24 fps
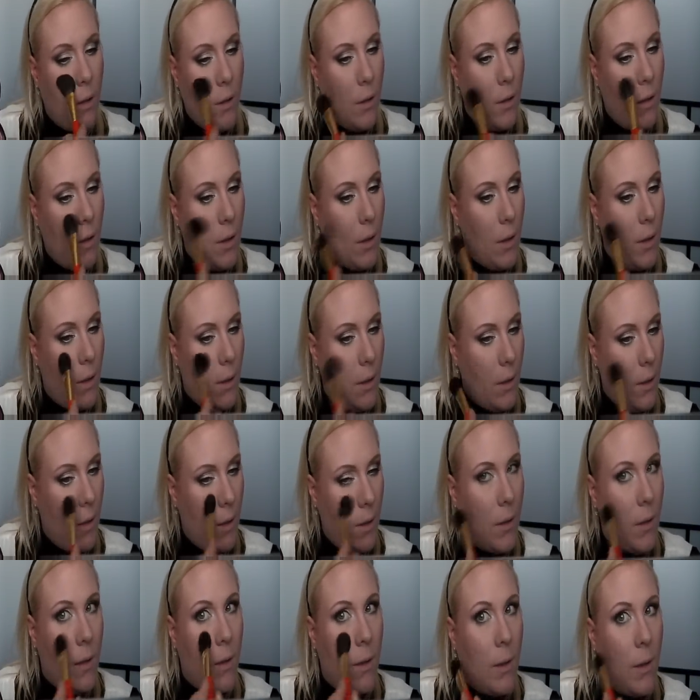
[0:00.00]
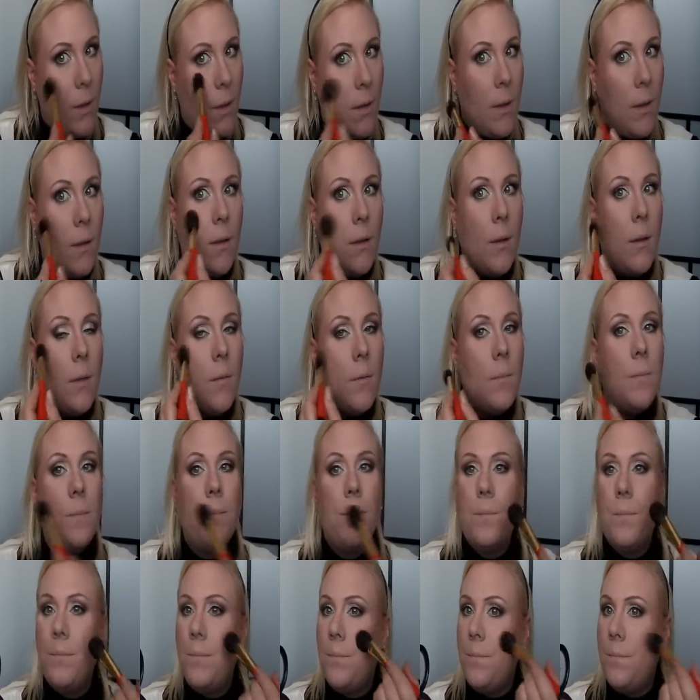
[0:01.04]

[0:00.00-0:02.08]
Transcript: Nothing is said.